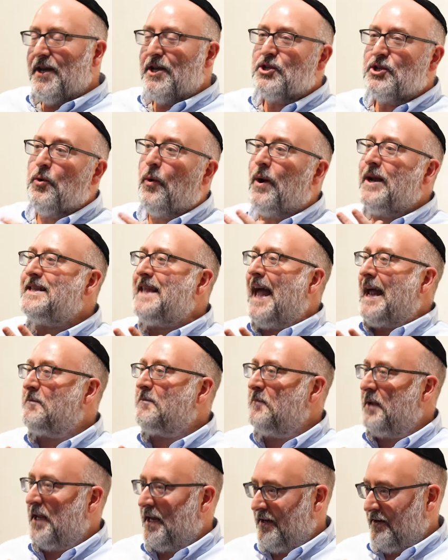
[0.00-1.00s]
So what does
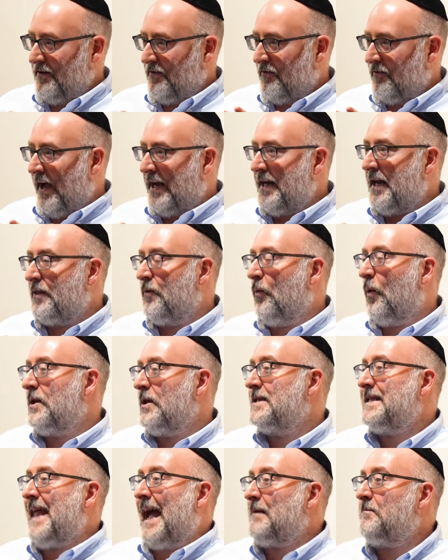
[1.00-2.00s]
that mean, right? On the, what,
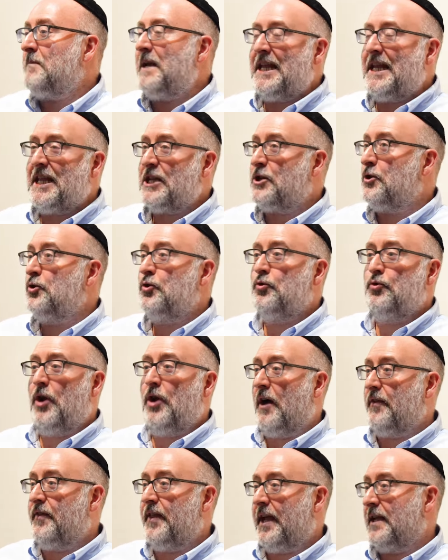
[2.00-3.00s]
does that mean that you do
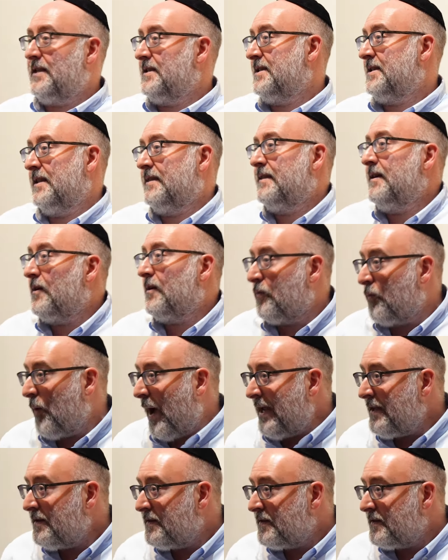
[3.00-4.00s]
nothing and sit there and
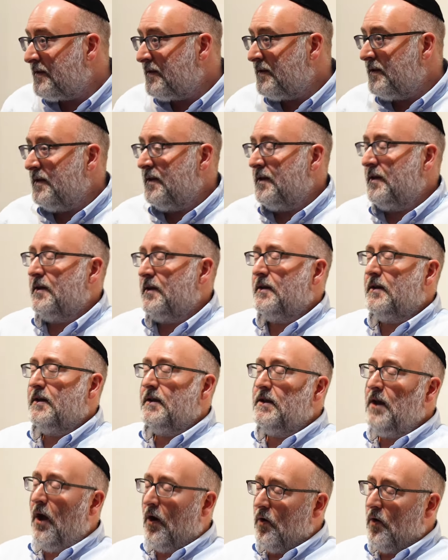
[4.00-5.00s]
wait?
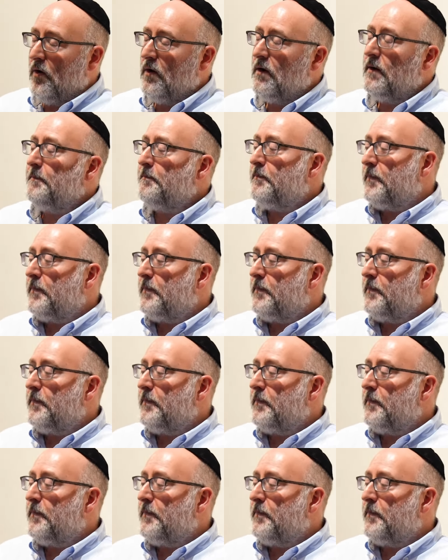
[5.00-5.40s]
No.